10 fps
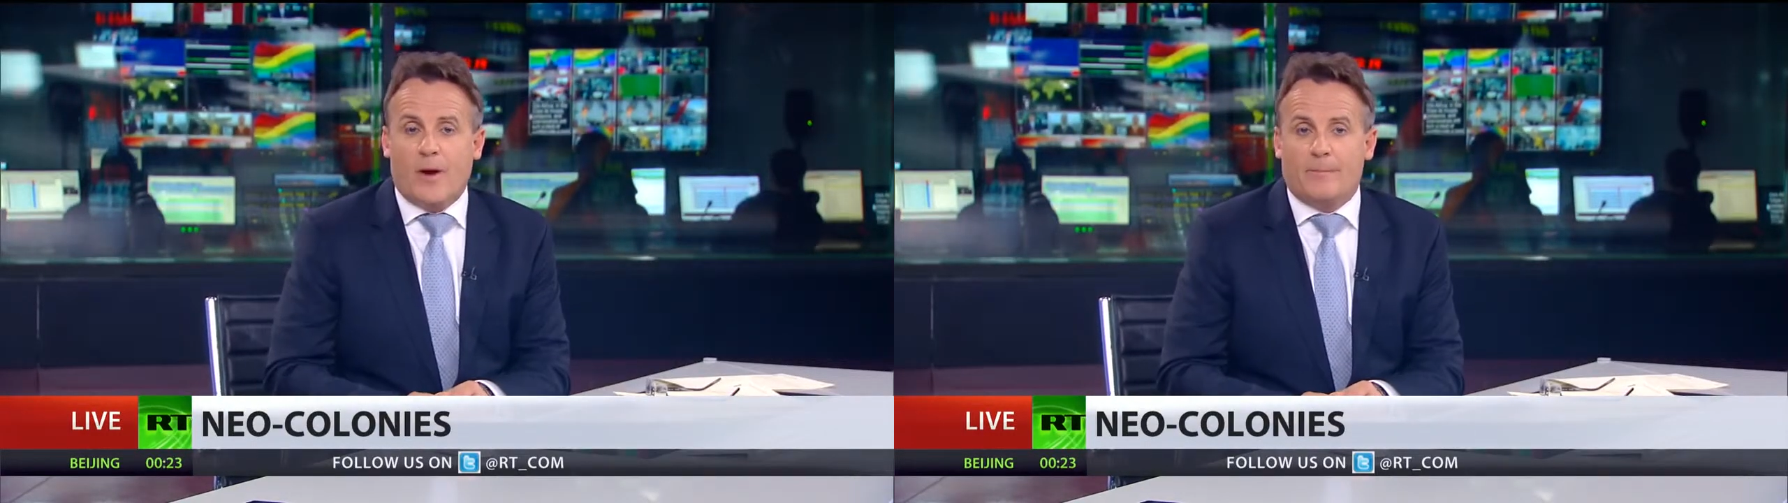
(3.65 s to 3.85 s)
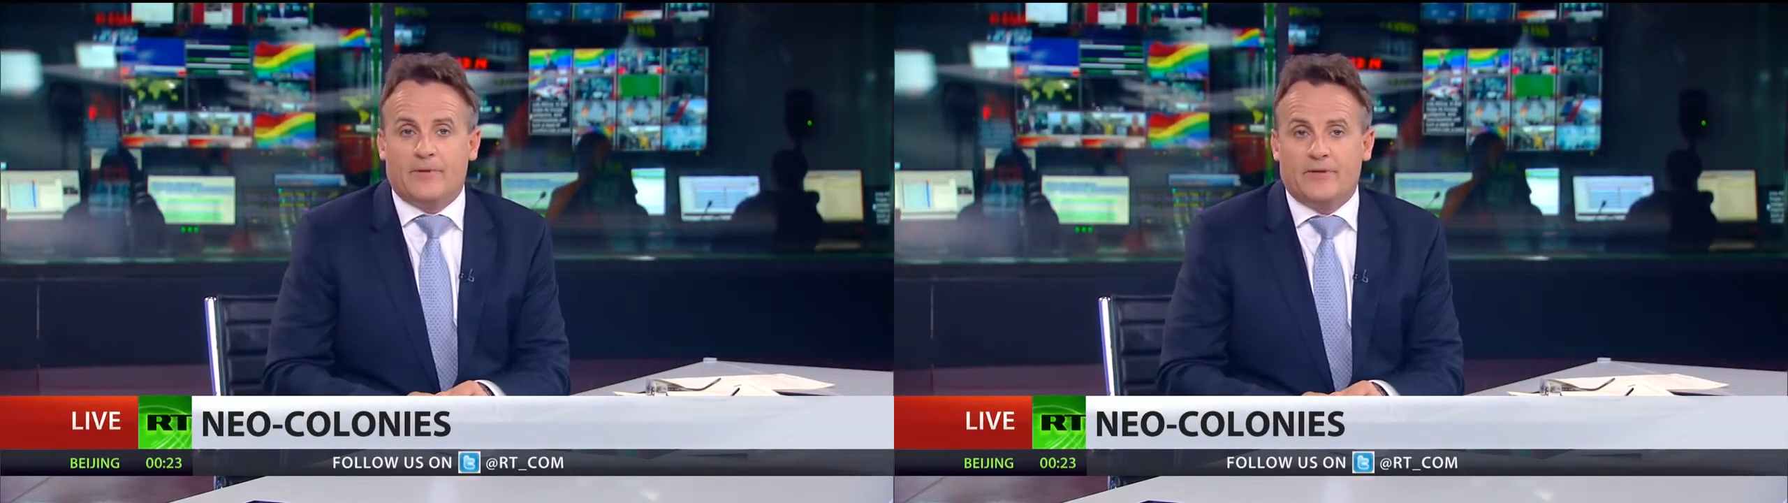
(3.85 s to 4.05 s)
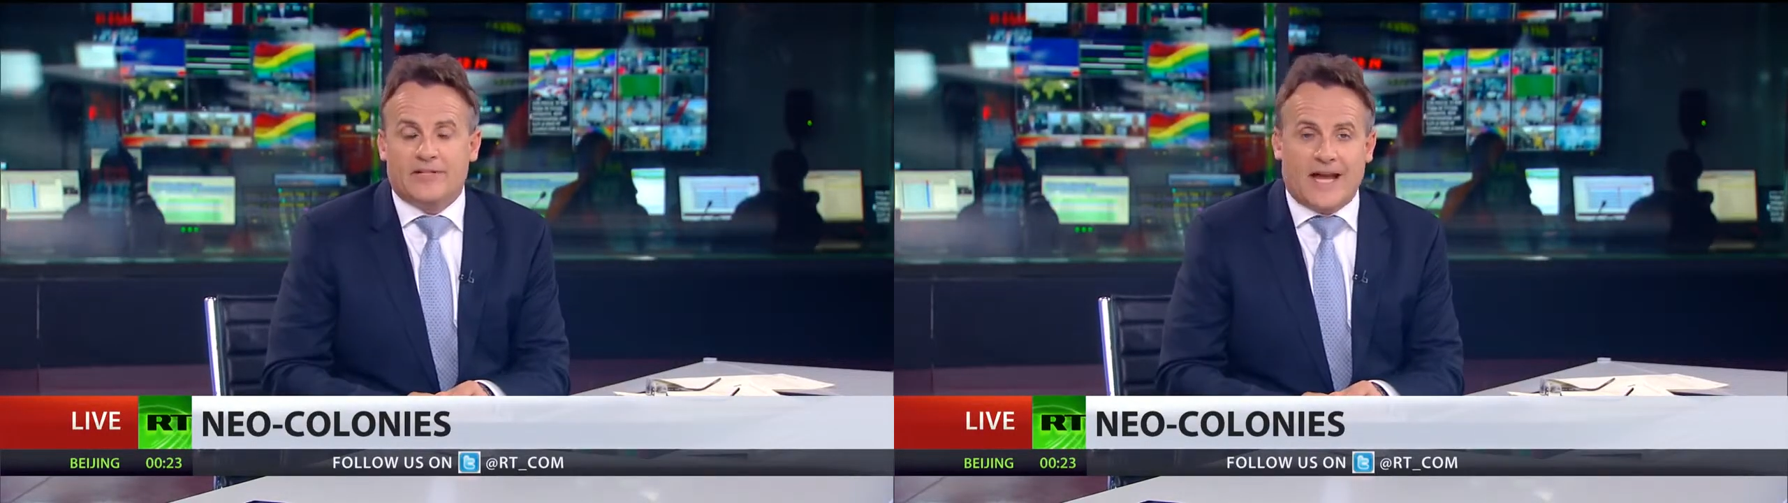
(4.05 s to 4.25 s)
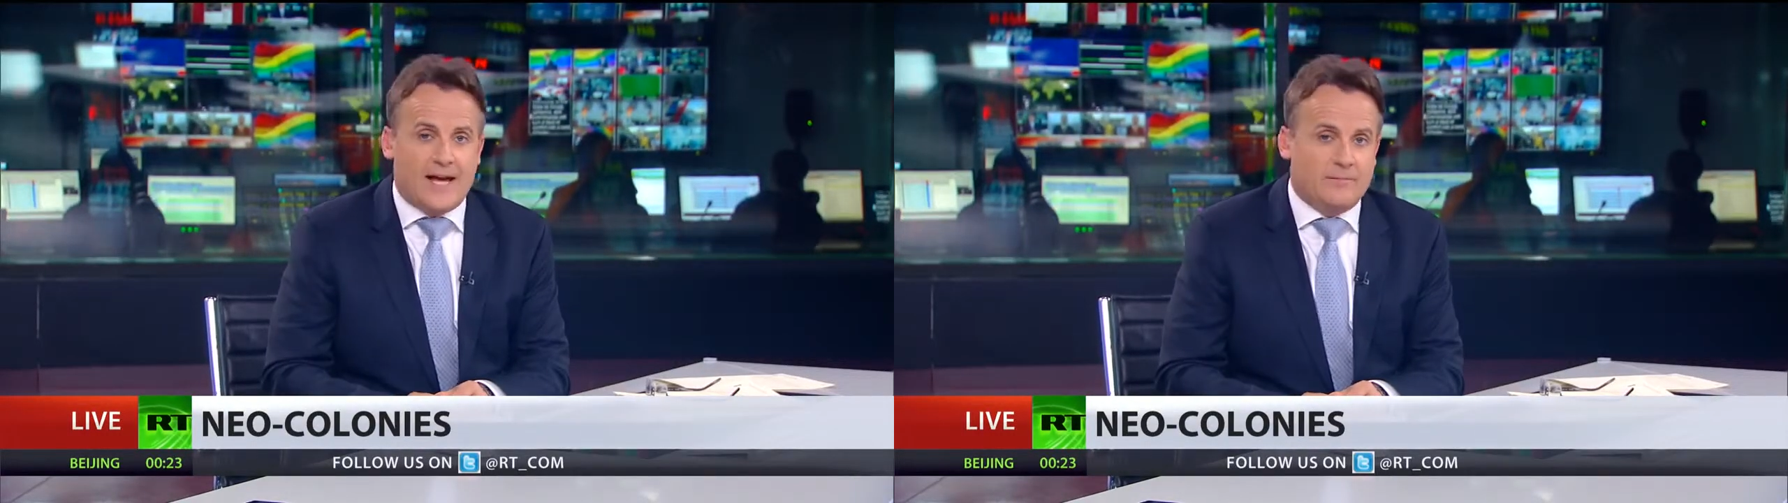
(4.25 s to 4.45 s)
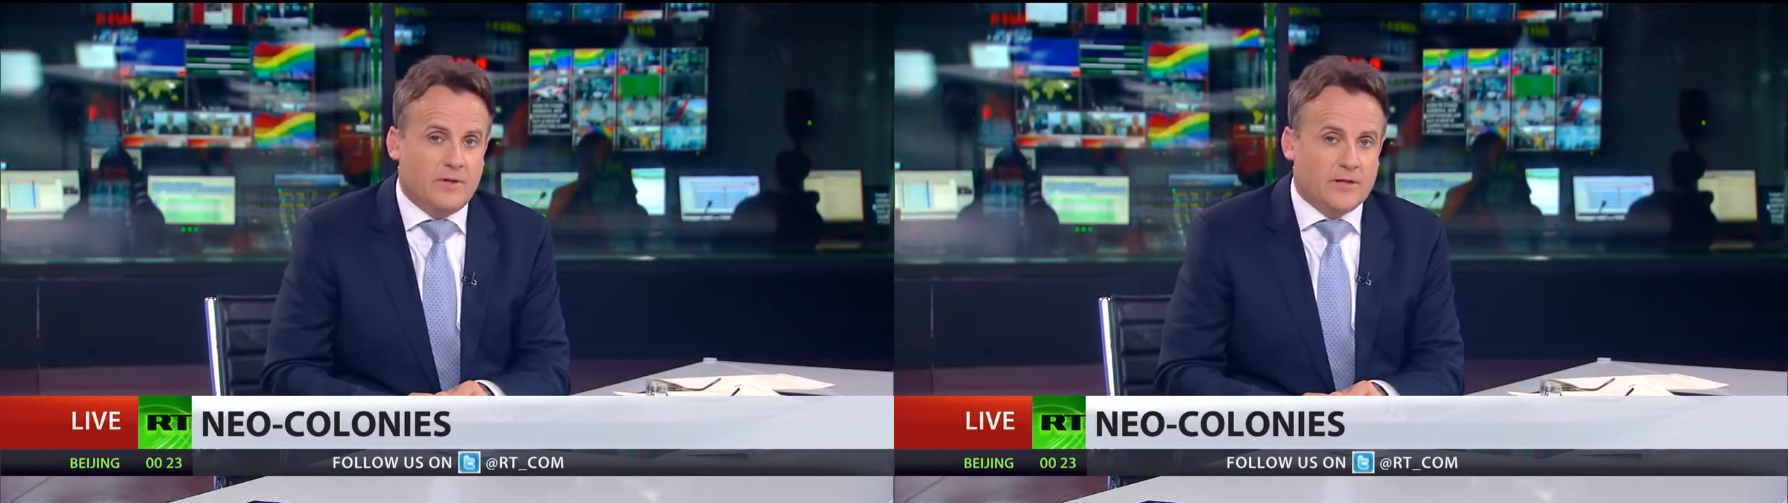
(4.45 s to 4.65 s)
weapons
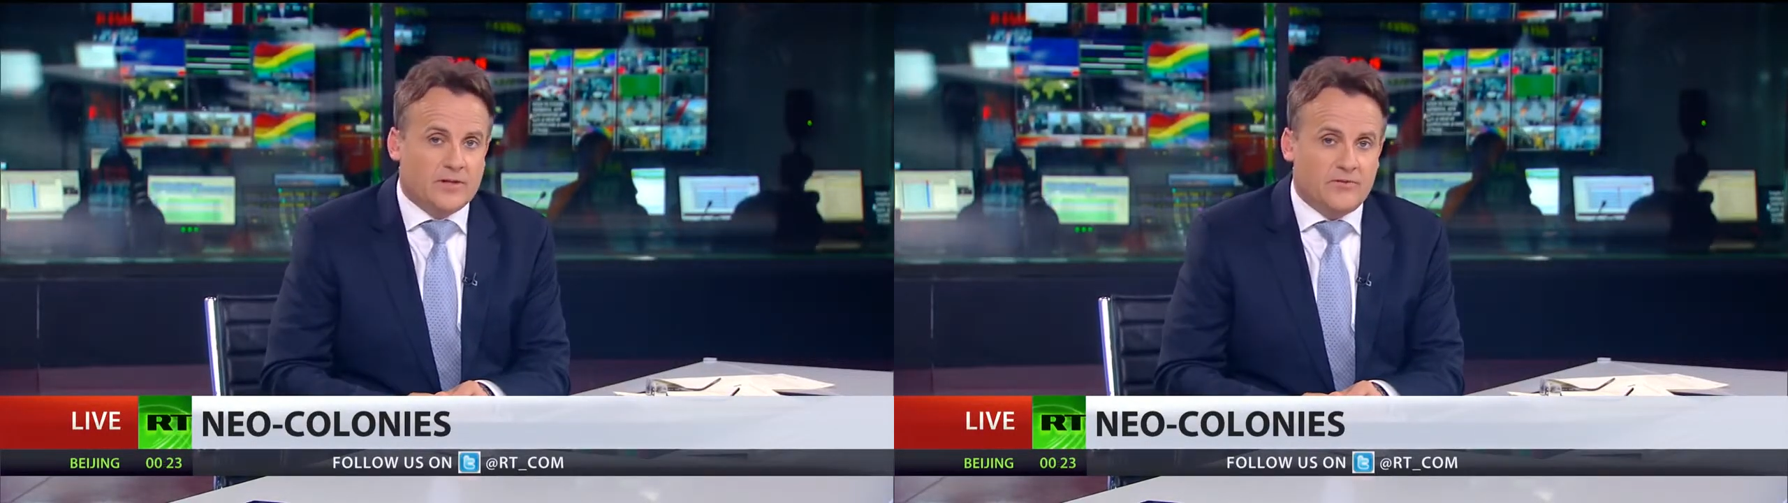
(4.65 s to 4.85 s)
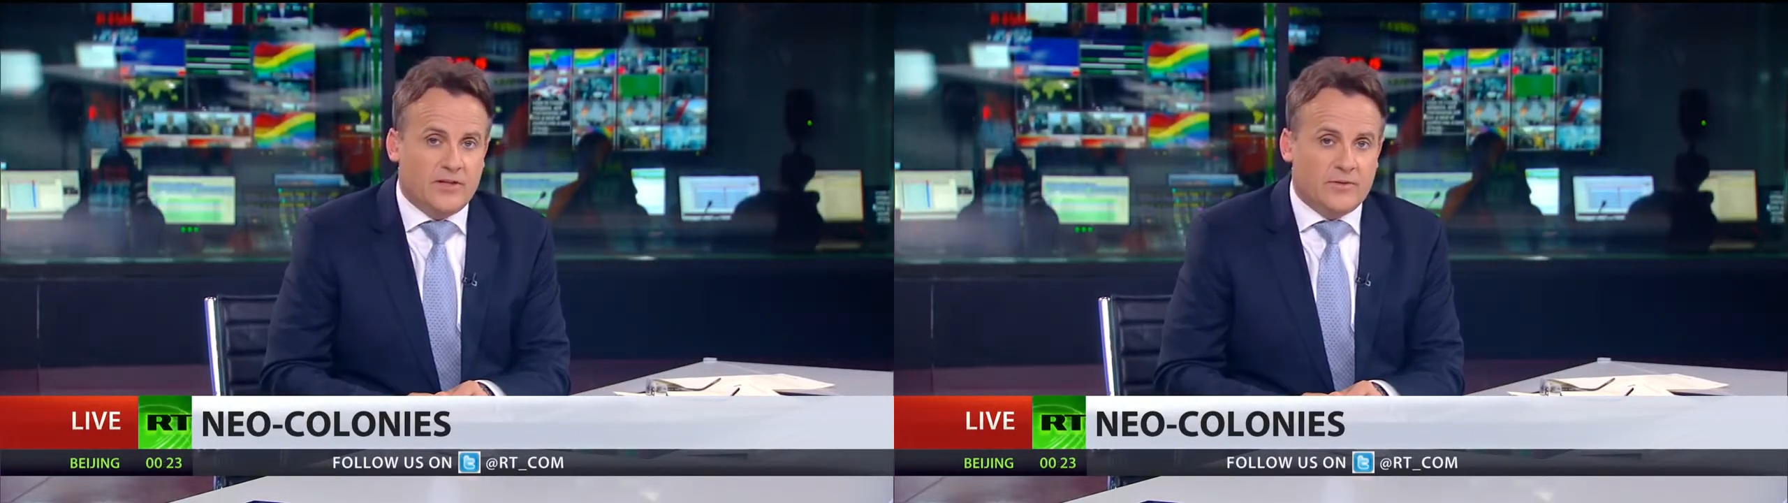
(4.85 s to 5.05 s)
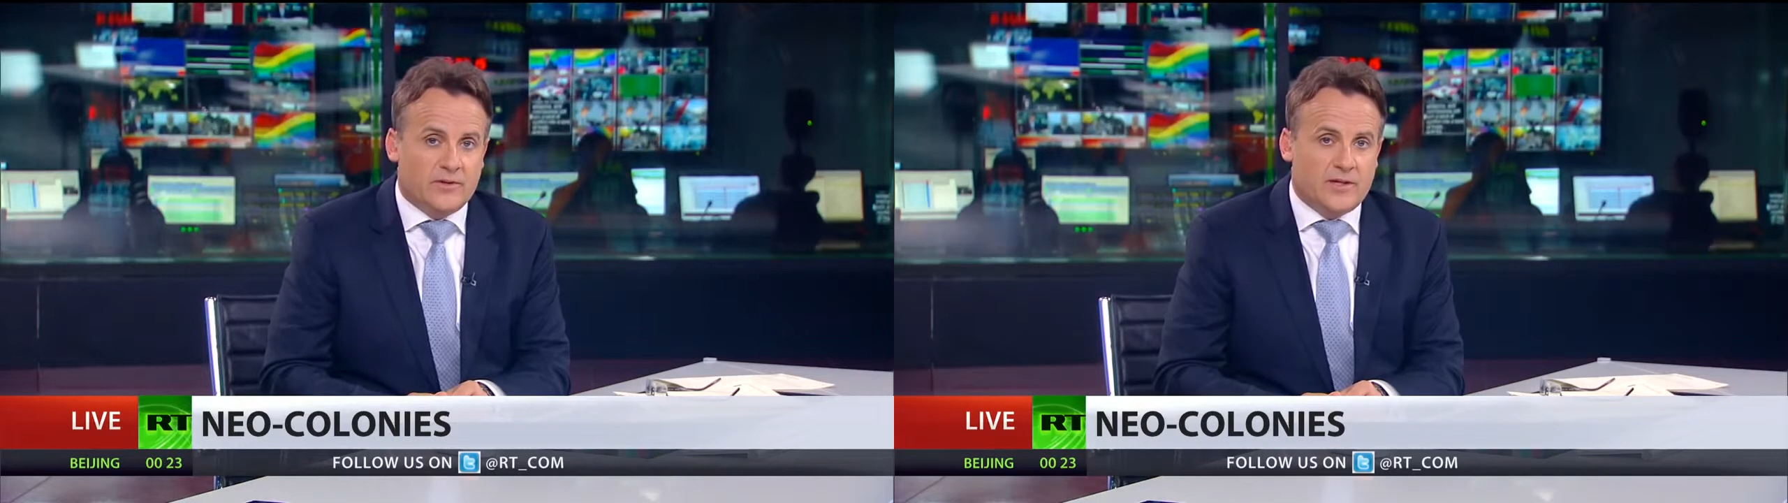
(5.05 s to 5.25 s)
and mercenaries